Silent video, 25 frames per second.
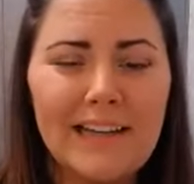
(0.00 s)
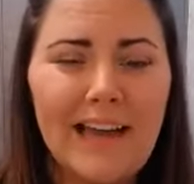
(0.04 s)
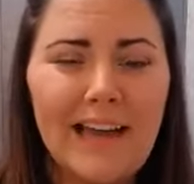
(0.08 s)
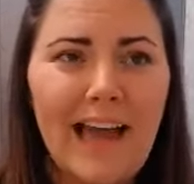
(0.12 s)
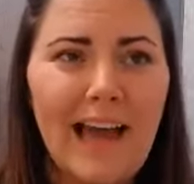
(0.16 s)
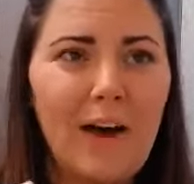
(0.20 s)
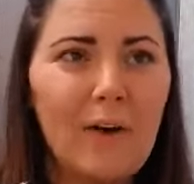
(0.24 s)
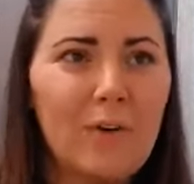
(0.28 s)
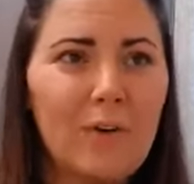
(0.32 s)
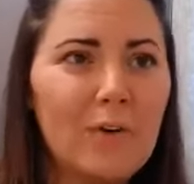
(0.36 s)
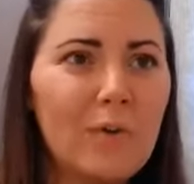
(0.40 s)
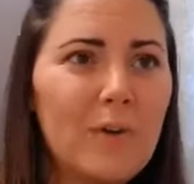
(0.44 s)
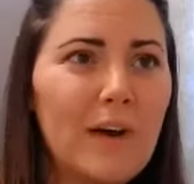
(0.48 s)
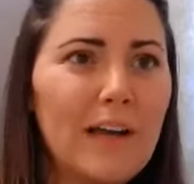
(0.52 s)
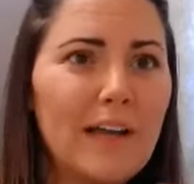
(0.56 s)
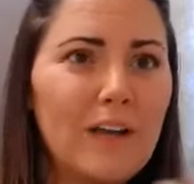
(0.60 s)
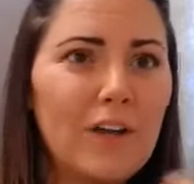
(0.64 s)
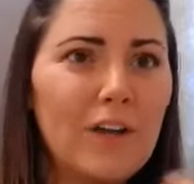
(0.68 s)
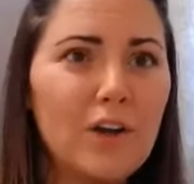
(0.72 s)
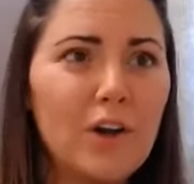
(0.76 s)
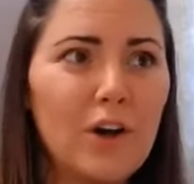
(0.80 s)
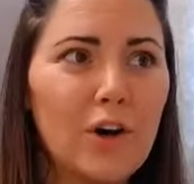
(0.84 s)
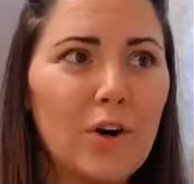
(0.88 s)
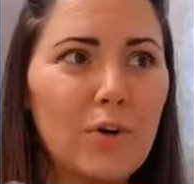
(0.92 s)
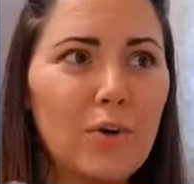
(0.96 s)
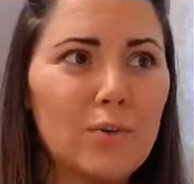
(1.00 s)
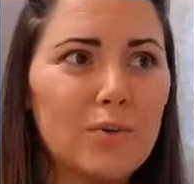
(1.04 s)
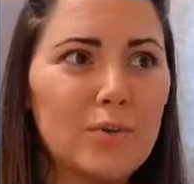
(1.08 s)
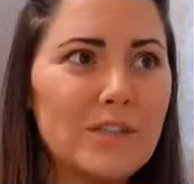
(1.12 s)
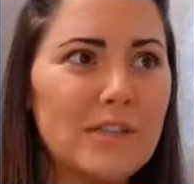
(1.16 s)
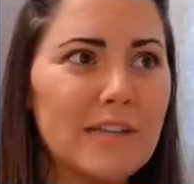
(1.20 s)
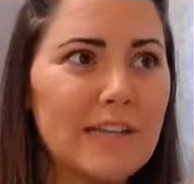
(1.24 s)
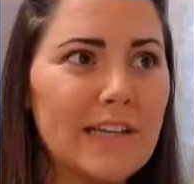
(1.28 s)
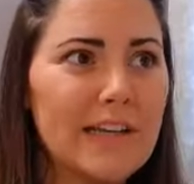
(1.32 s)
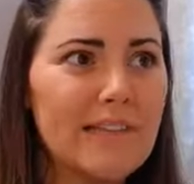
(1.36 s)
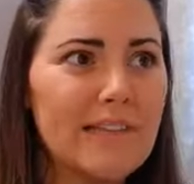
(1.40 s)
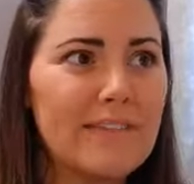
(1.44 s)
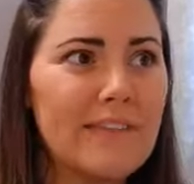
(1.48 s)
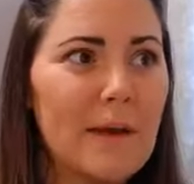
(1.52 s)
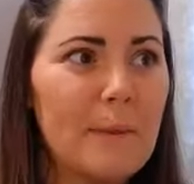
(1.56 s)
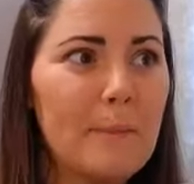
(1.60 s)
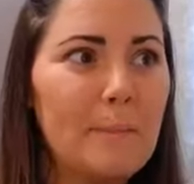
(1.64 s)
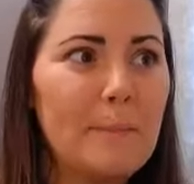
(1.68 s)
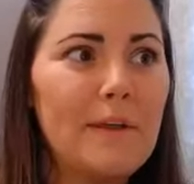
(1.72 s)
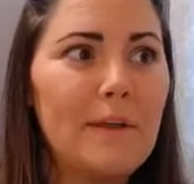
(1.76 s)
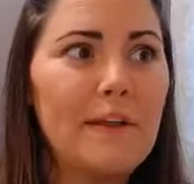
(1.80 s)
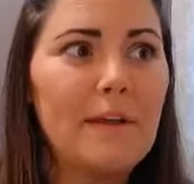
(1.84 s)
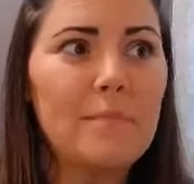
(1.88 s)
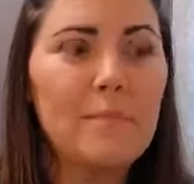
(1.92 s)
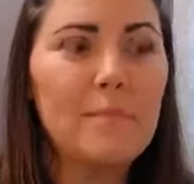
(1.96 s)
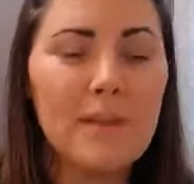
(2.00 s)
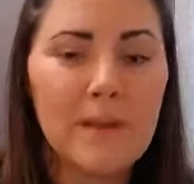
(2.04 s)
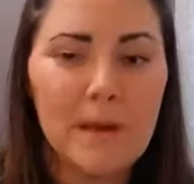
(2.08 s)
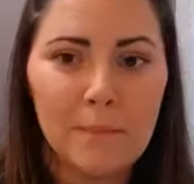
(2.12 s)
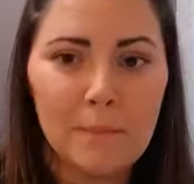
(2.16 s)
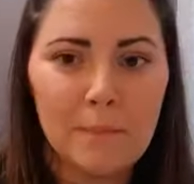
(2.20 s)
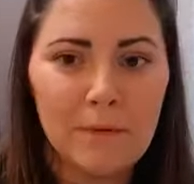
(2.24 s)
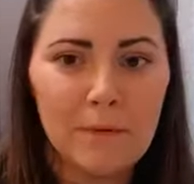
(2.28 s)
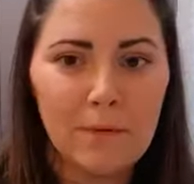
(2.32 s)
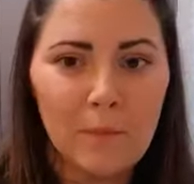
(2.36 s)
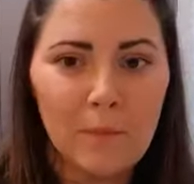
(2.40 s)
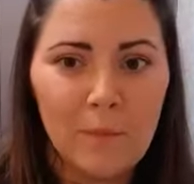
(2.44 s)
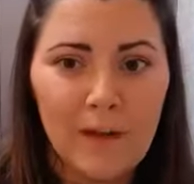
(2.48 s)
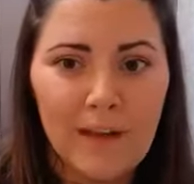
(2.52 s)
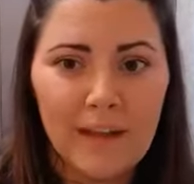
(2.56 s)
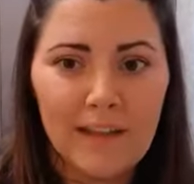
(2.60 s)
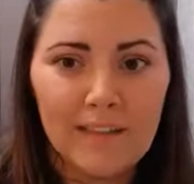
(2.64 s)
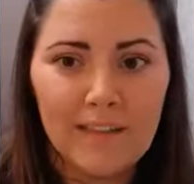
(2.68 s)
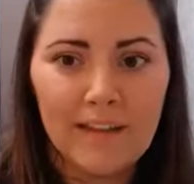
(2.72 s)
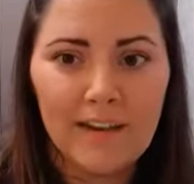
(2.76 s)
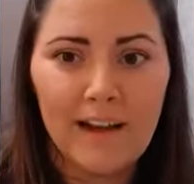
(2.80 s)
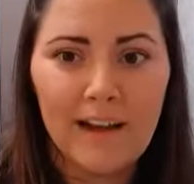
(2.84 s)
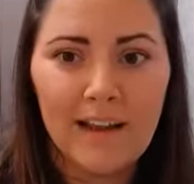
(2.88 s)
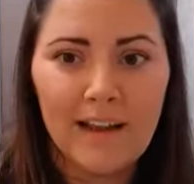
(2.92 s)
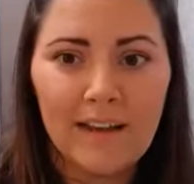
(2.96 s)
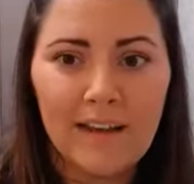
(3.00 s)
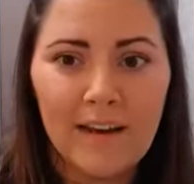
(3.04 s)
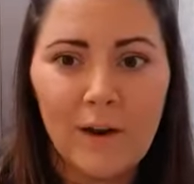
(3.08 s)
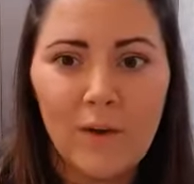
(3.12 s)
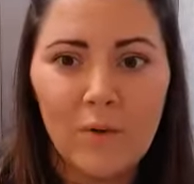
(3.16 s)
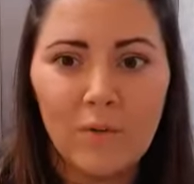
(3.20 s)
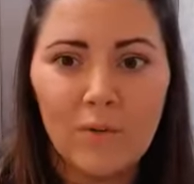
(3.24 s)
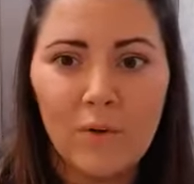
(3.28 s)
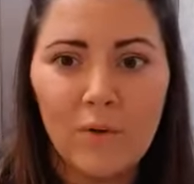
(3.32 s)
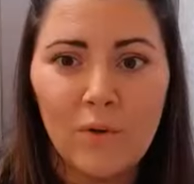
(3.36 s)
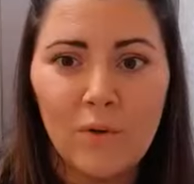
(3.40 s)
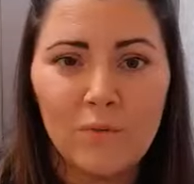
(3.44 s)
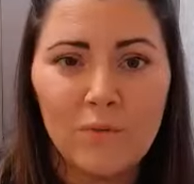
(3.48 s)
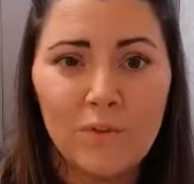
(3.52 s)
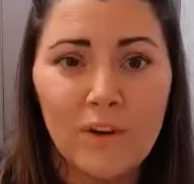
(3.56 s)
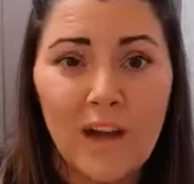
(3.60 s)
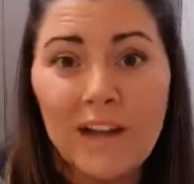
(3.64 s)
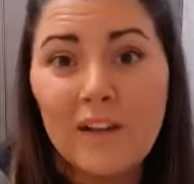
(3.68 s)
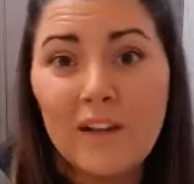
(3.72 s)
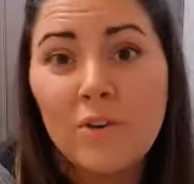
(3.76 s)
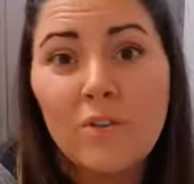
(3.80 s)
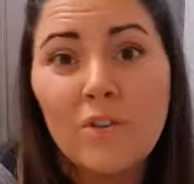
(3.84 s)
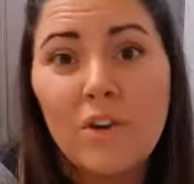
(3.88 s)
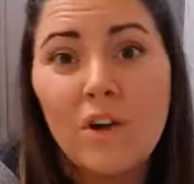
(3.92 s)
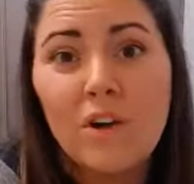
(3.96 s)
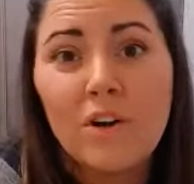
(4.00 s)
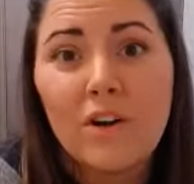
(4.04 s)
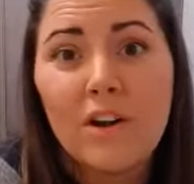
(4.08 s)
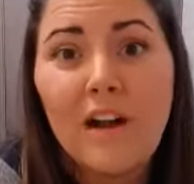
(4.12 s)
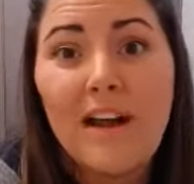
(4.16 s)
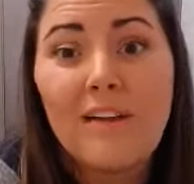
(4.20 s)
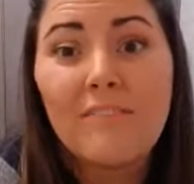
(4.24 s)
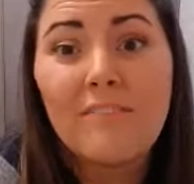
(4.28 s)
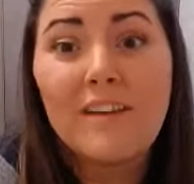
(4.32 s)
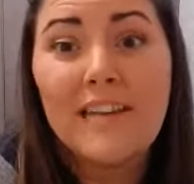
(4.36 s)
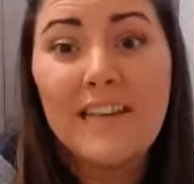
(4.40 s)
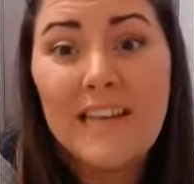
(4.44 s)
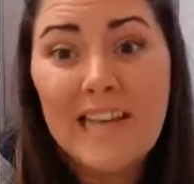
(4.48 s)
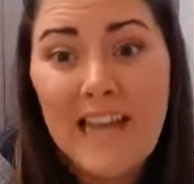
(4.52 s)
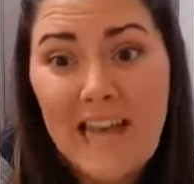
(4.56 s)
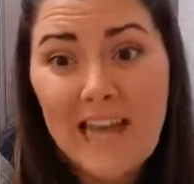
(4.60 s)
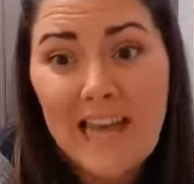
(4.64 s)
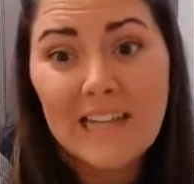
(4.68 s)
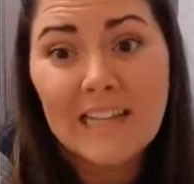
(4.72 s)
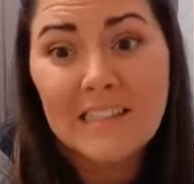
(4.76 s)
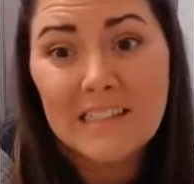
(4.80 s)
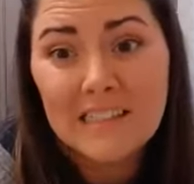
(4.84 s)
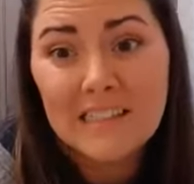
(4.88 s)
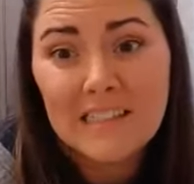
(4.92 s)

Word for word: how do I go to get that pick me up in a way that I now lo- I no longer so what, have a. So what are the